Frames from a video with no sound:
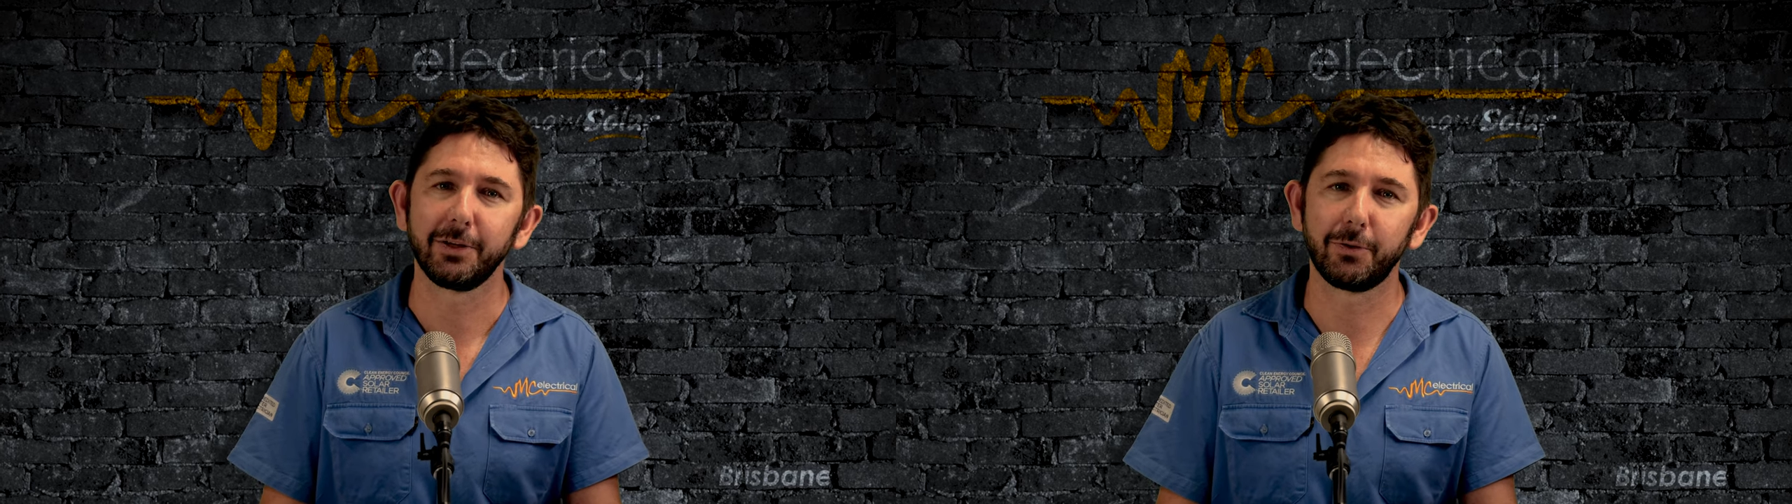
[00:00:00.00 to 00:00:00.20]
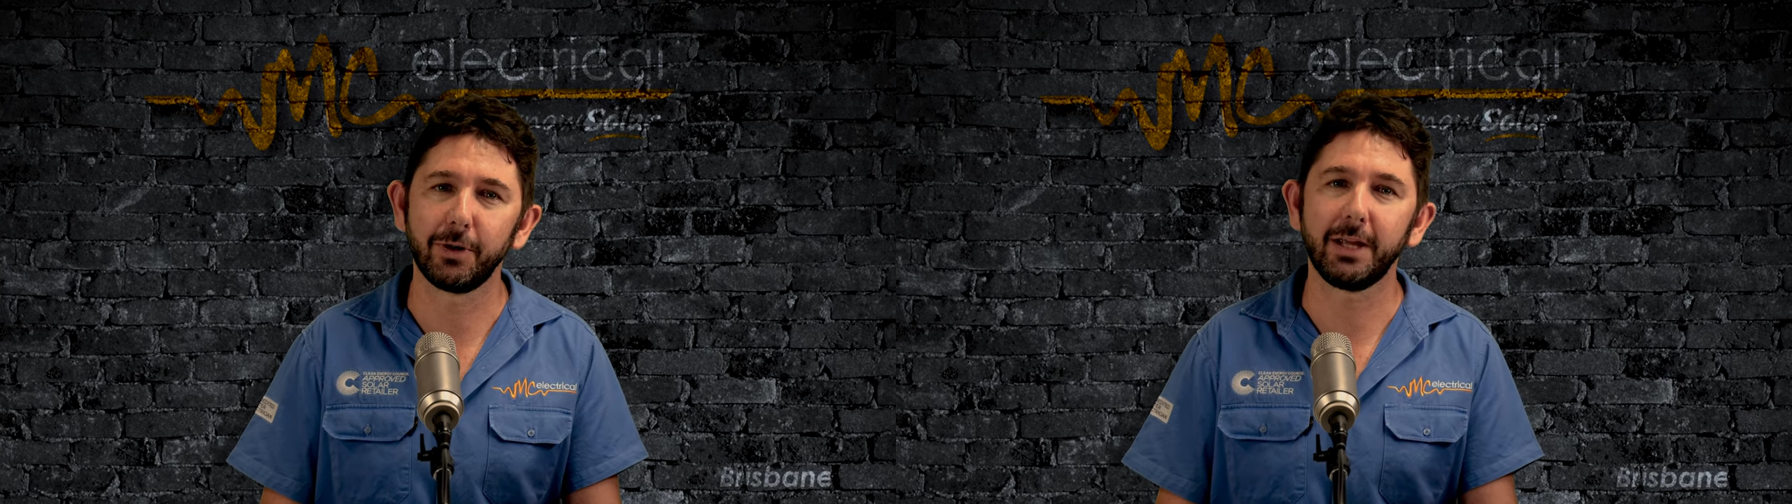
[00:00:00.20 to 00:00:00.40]

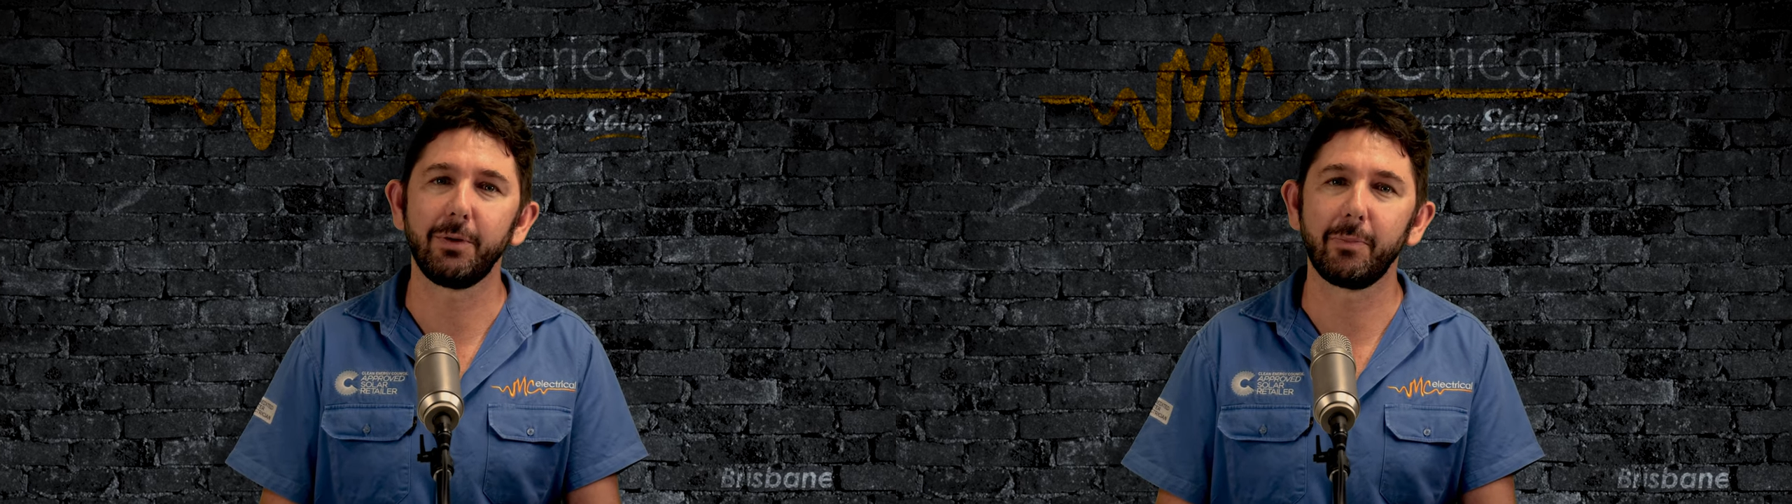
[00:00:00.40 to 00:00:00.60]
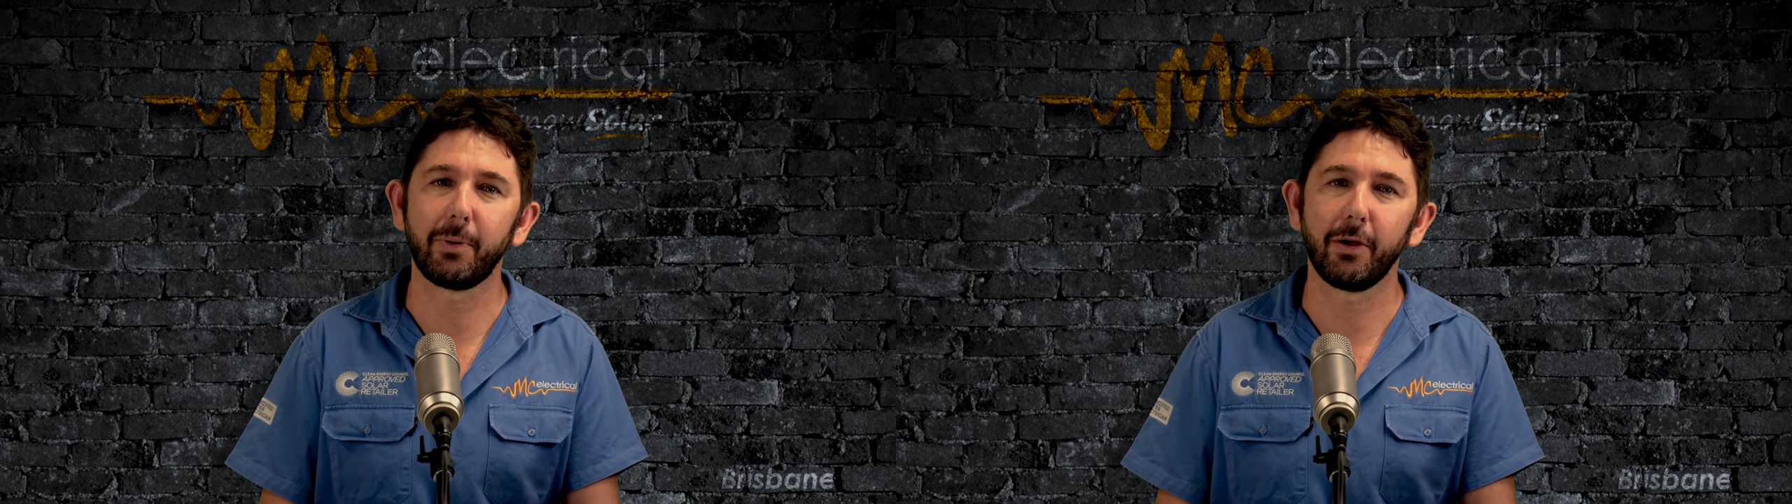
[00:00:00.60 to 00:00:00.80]
talking
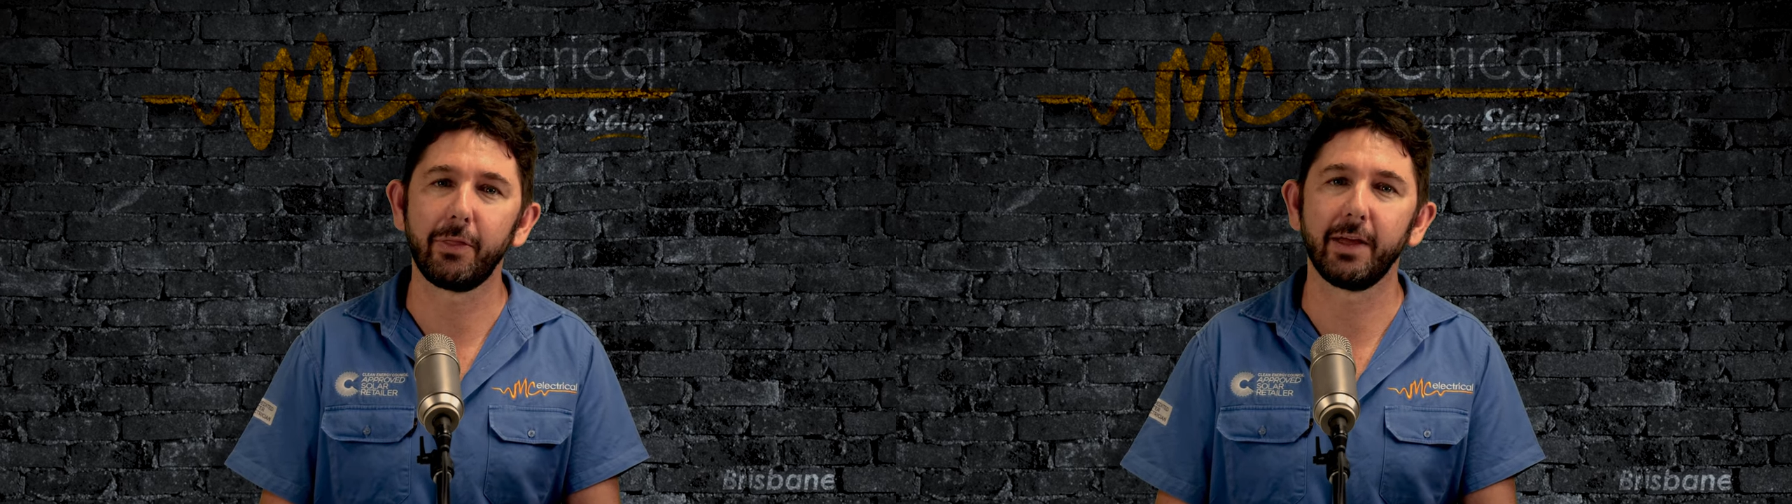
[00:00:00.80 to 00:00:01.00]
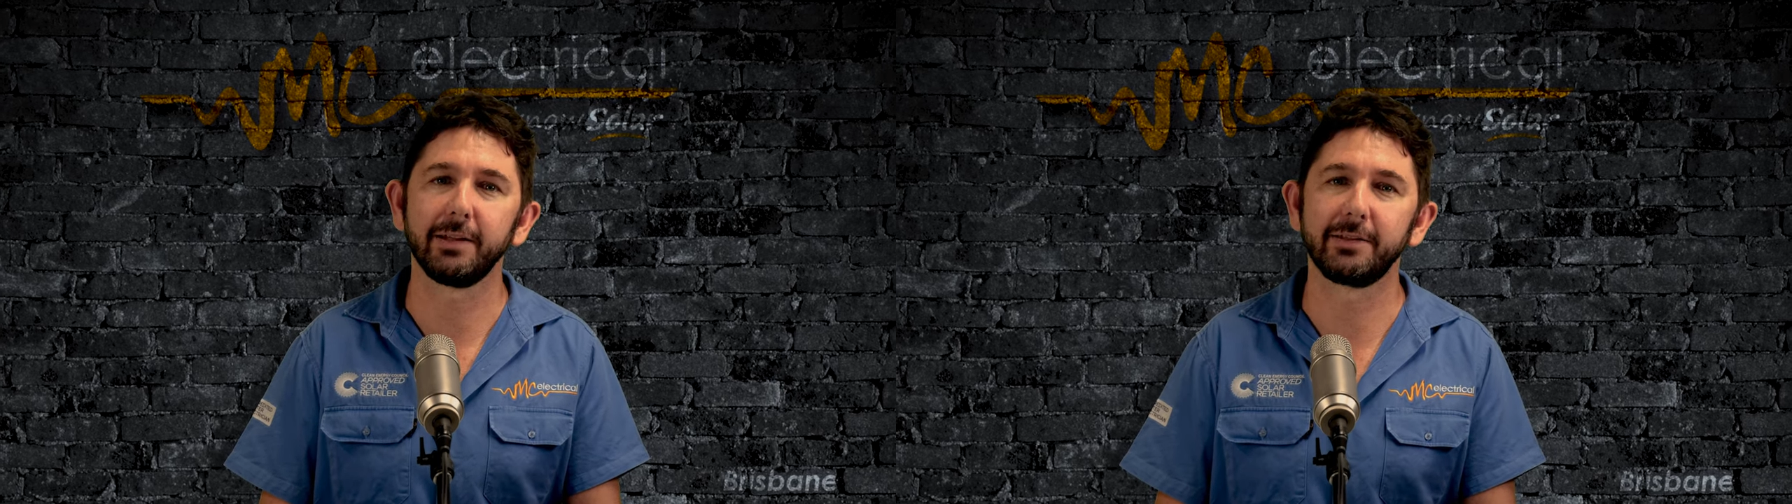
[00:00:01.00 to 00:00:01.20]
with both